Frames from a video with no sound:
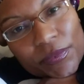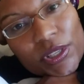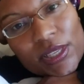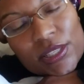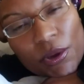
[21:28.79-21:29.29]

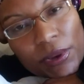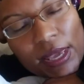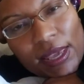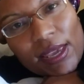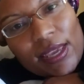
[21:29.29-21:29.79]
It's
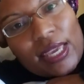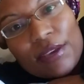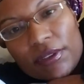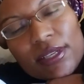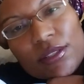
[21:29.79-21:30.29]
okay if
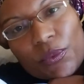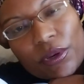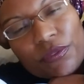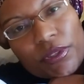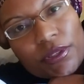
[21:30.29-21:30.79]
it doesn't
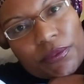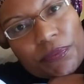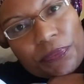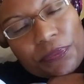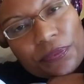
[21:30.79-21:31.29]
work for you.
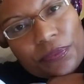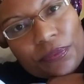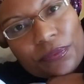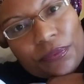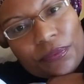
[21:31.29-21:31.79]

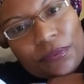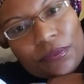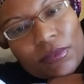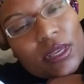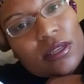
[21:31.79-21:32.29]

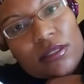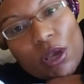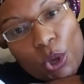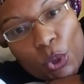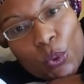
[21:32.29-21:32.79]
It is
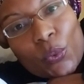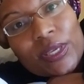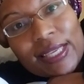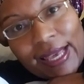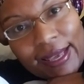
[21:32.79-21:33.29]

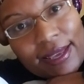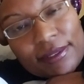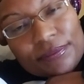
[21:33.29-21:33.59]
okay.